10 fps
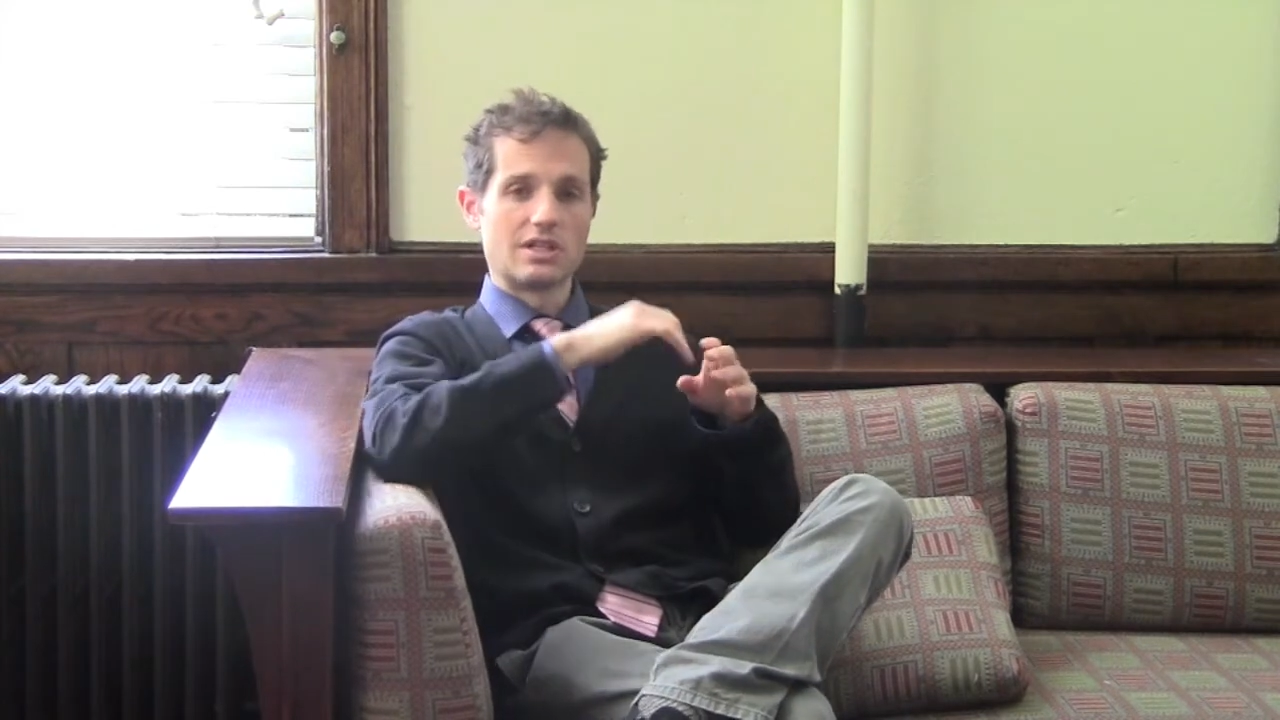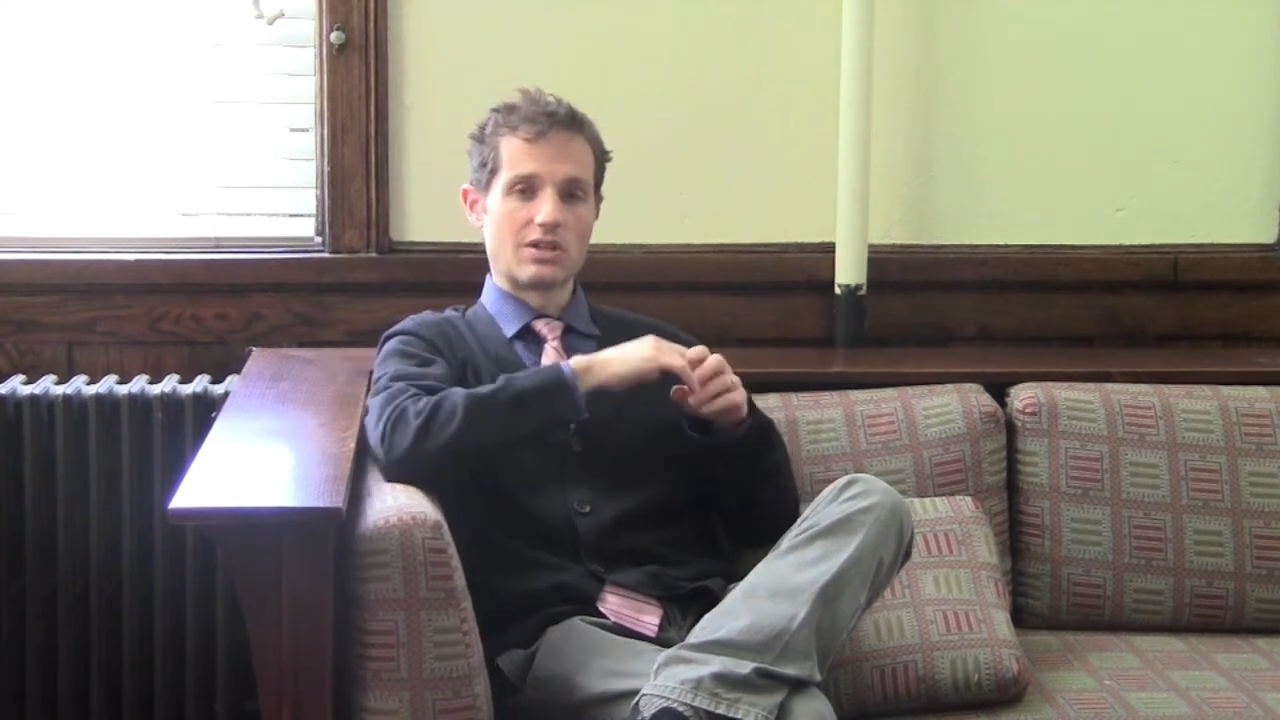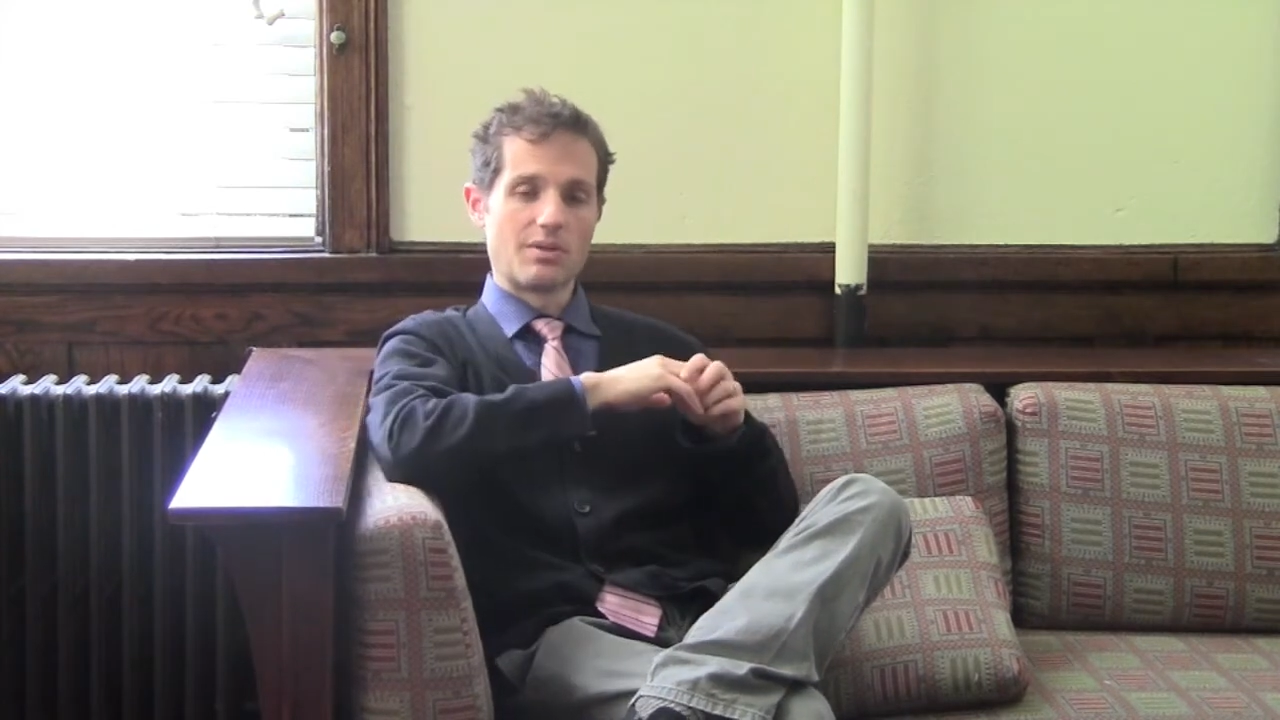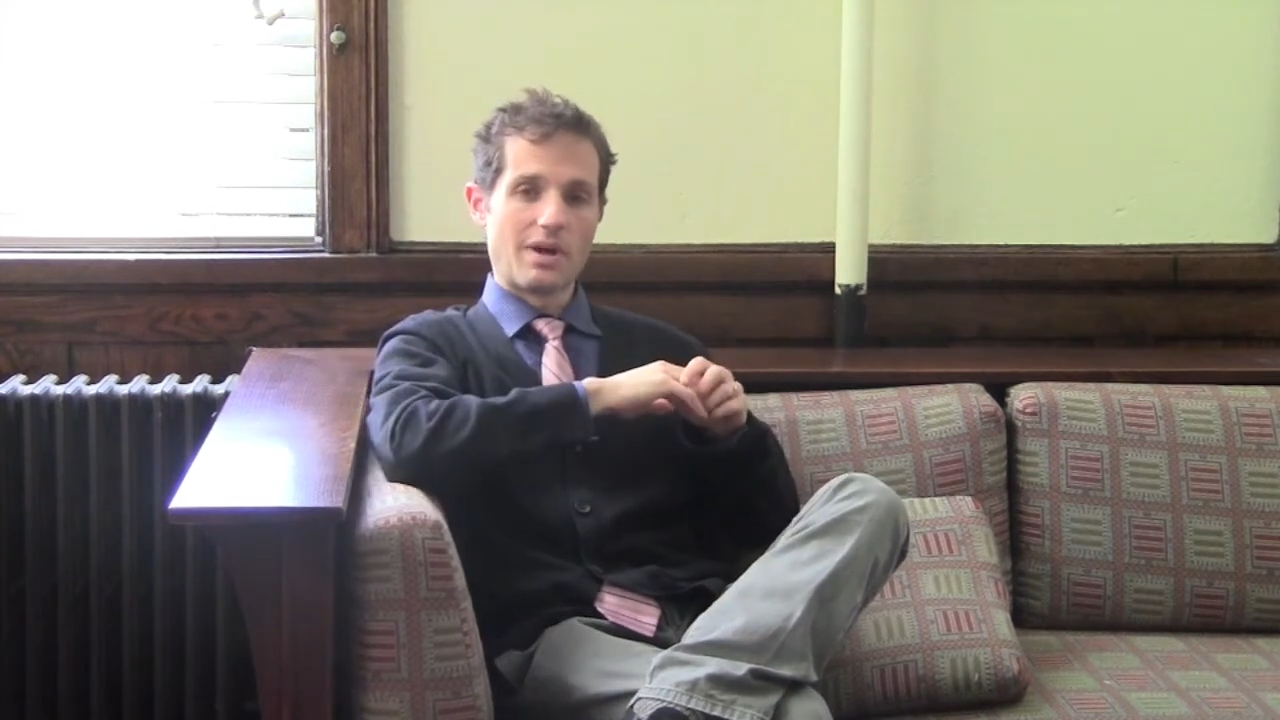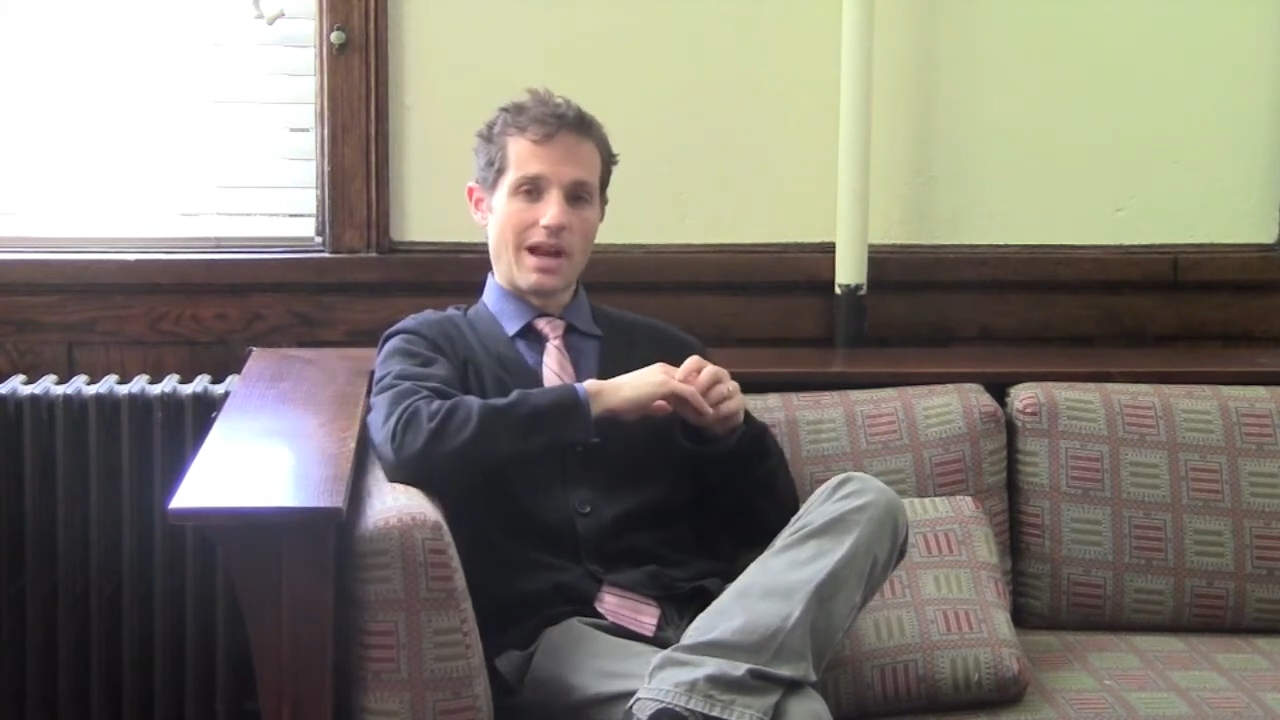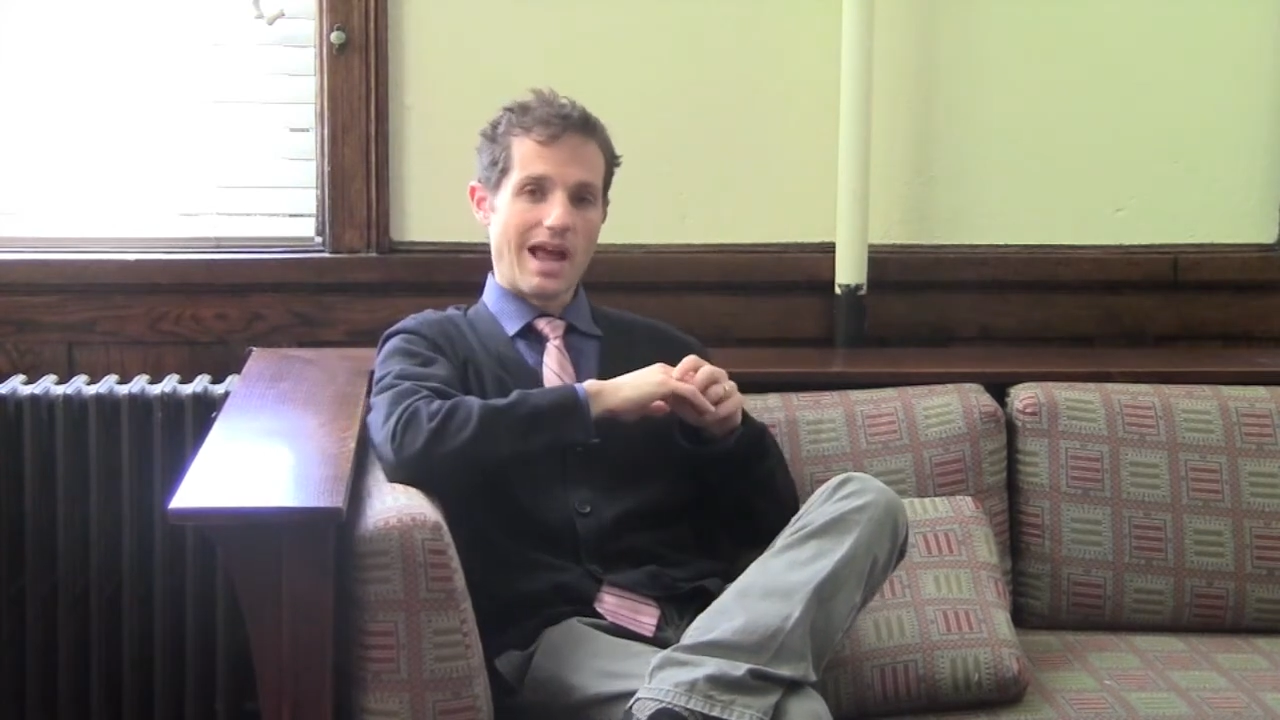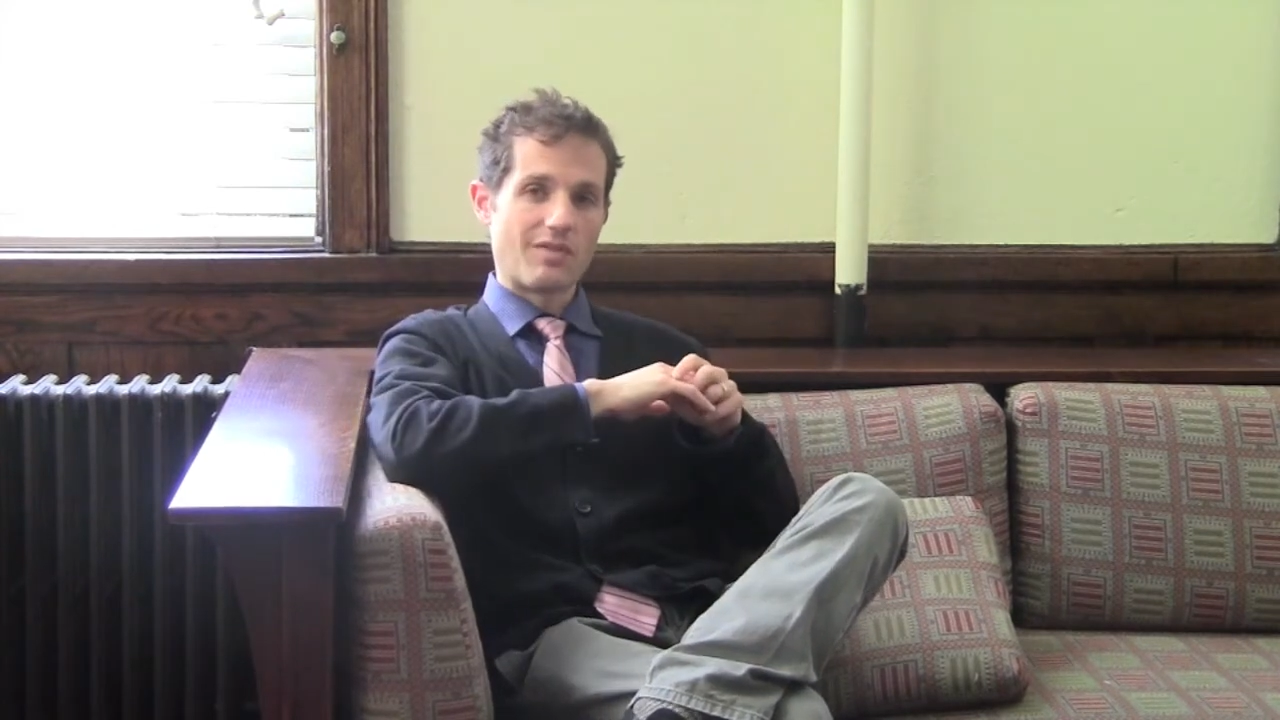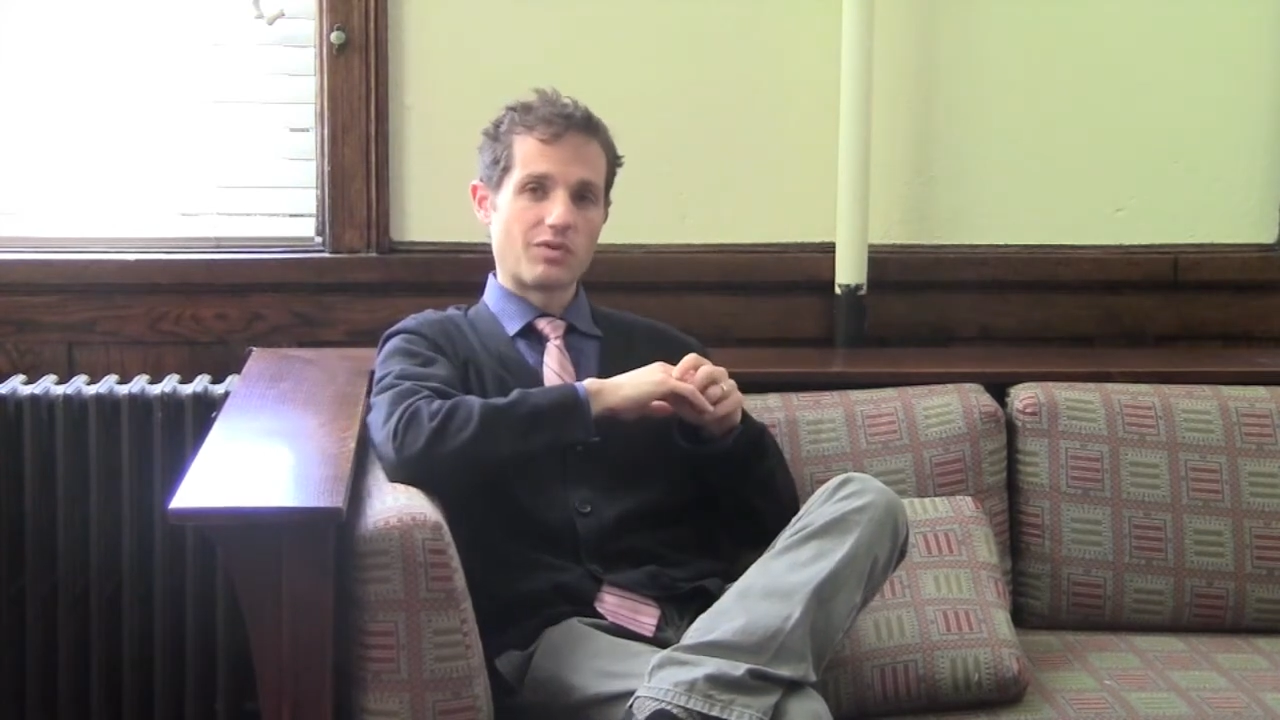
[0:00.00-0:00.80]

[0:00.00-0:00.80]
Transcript: year until